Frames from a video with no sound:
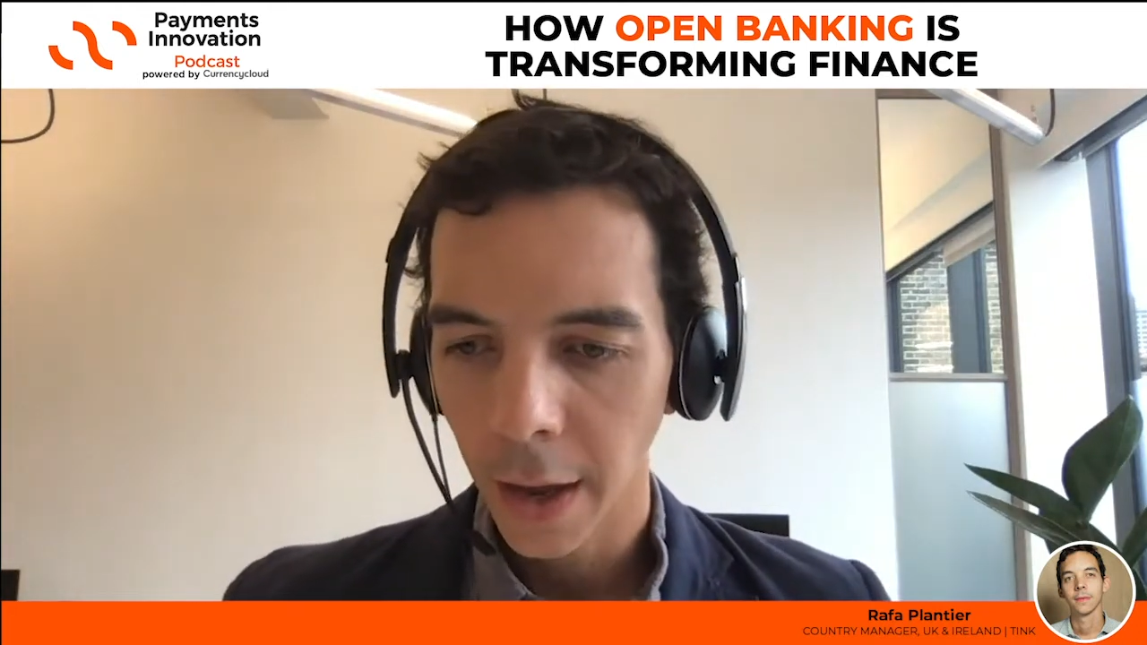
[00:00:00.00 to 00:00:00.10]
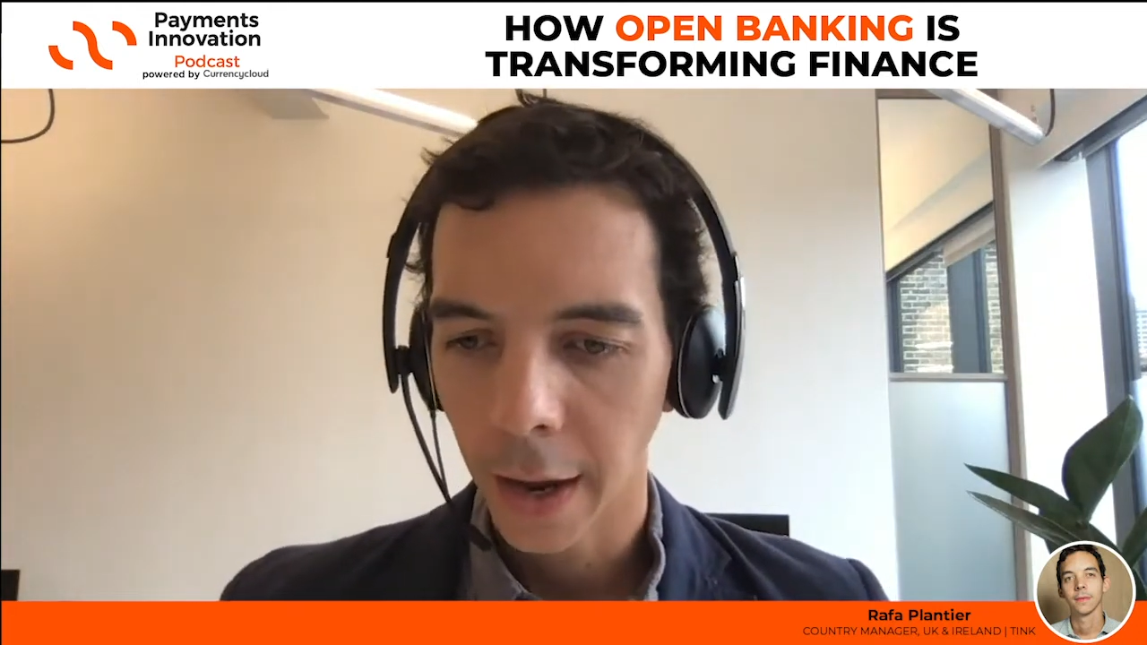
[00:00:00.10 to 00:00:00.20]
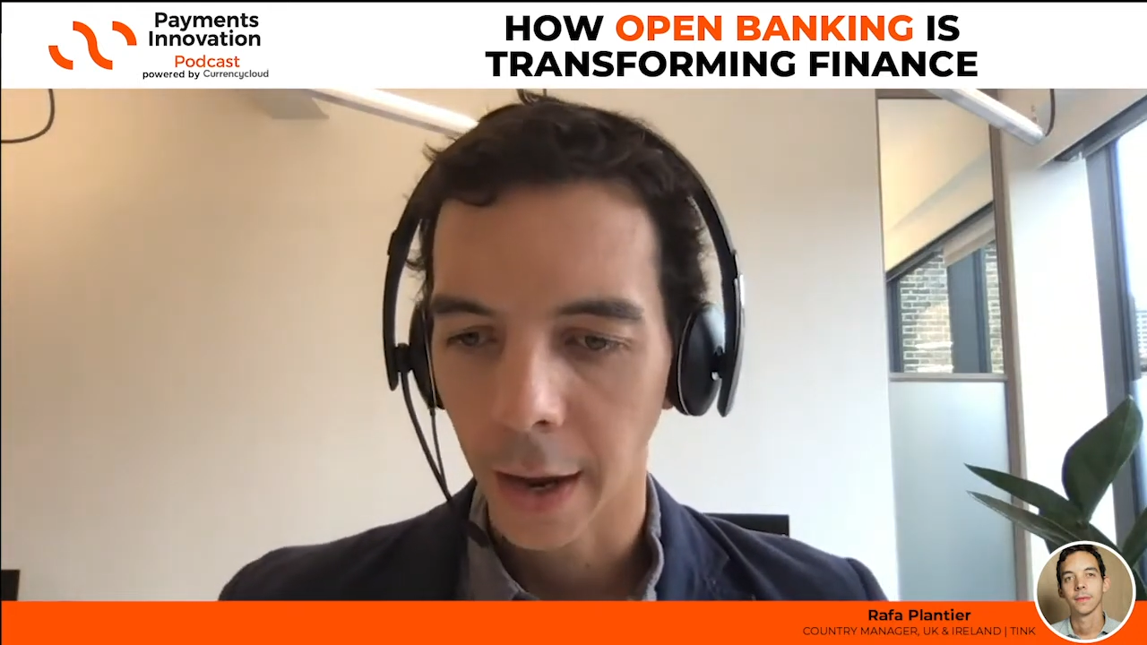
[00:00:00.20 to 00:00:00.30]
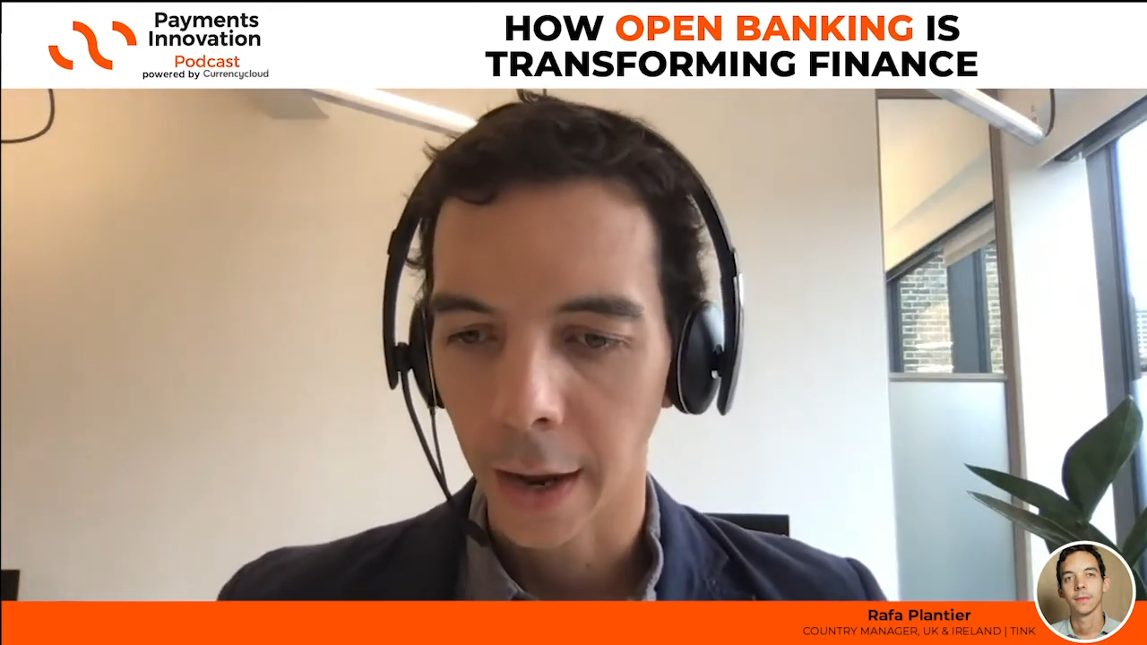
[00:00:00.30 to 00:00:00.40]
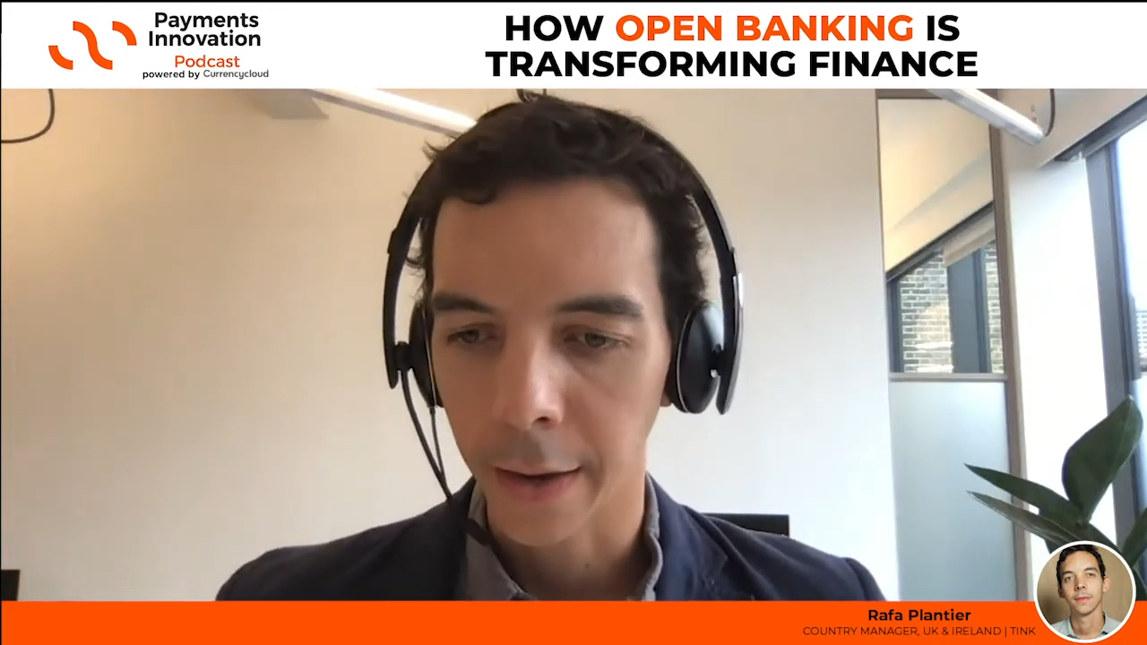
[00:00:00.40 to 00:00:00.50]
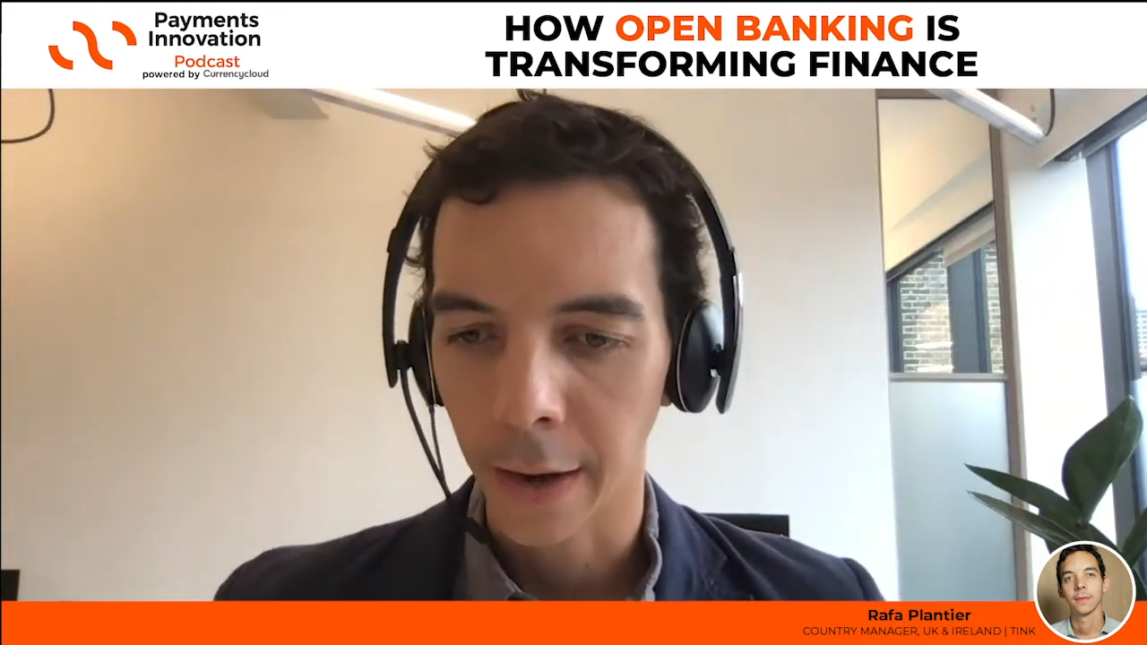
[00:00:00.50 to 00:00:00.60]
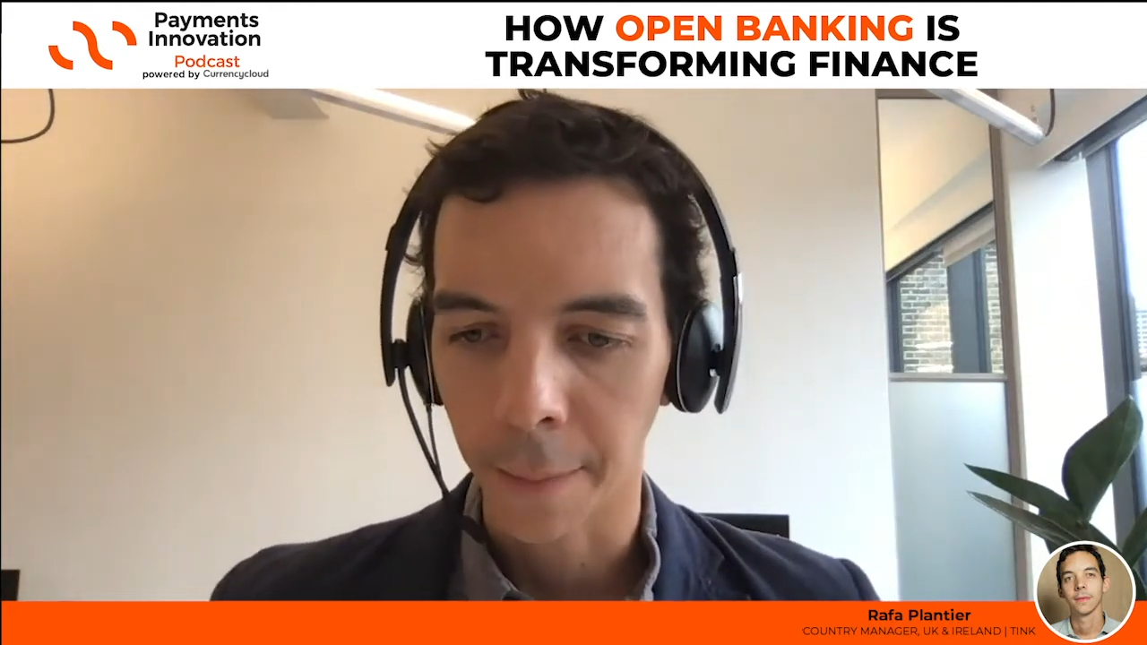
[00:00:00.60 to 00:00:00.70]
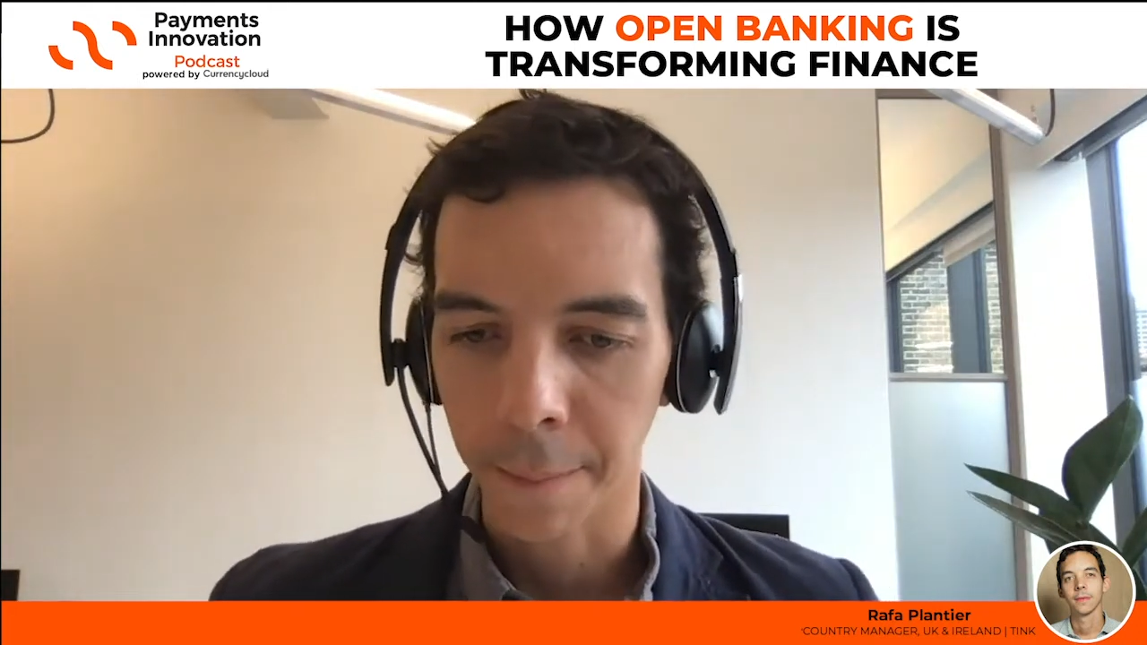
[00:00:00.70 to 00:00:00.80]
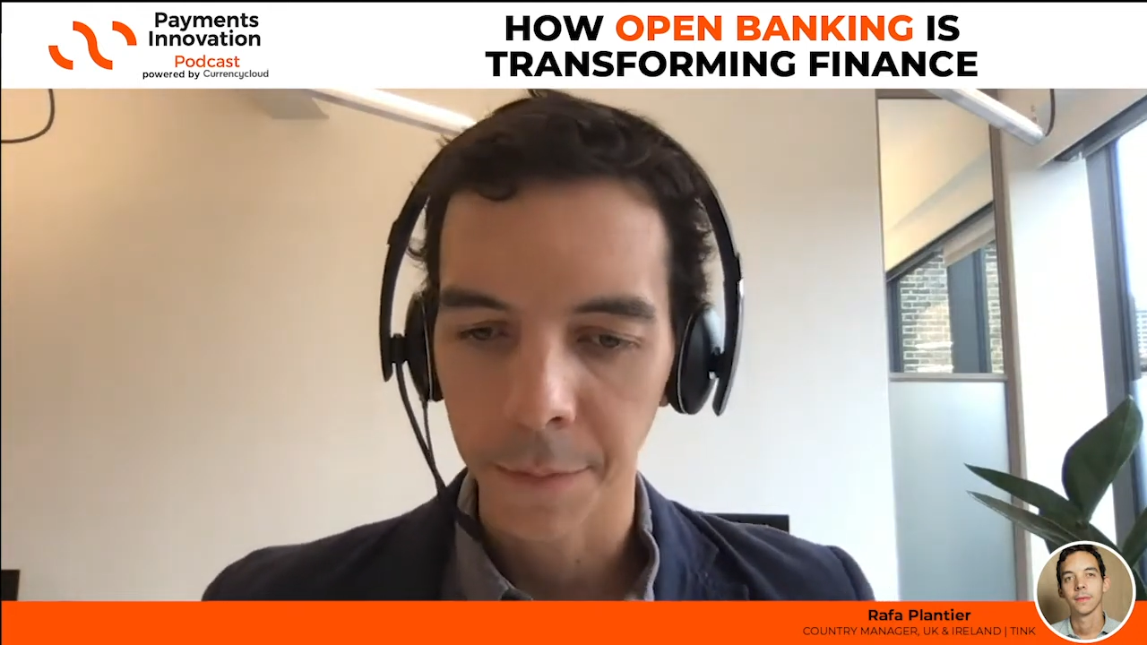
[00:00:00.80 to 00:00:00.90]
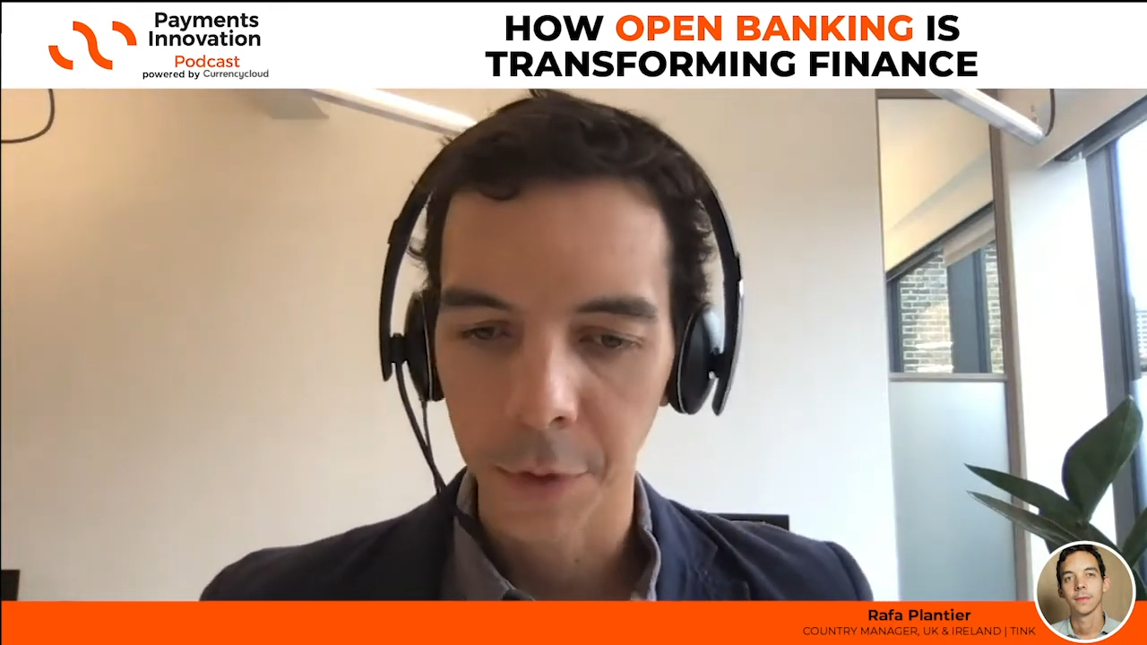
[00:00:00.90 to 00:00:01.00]
And
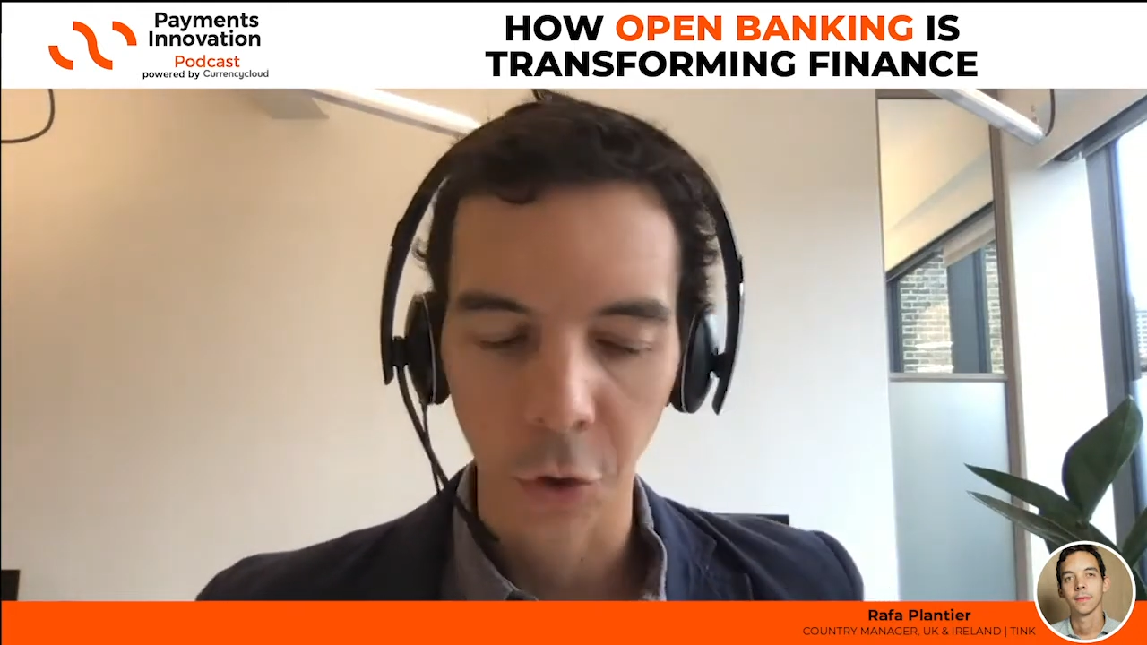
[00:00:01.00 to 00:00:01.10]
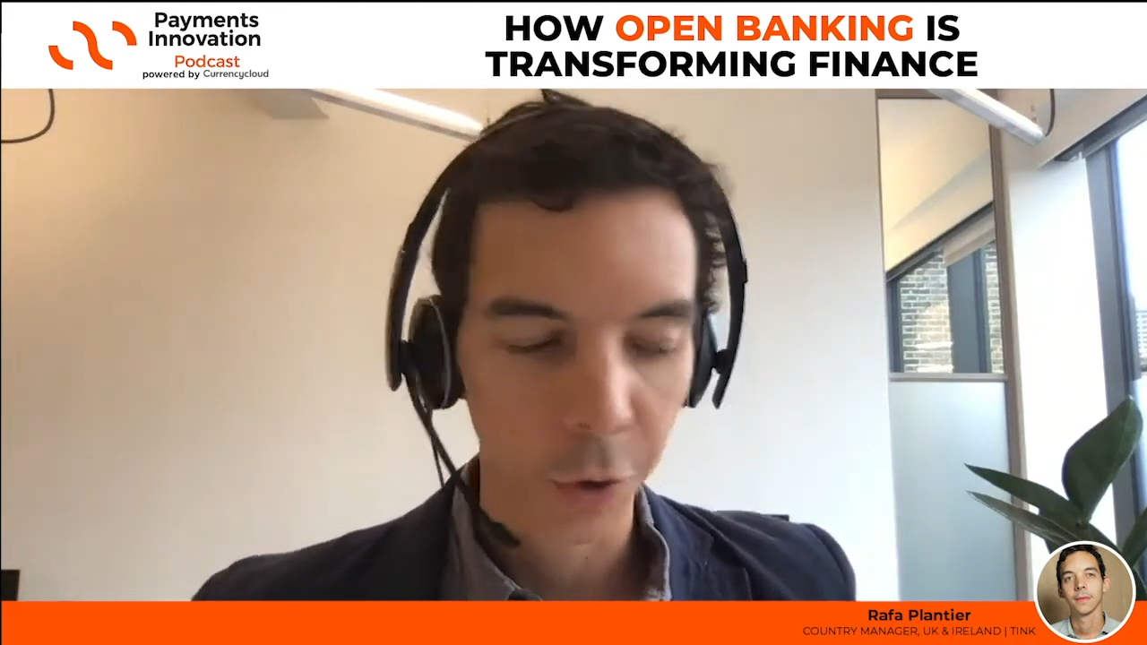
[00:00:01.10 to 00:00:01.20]
so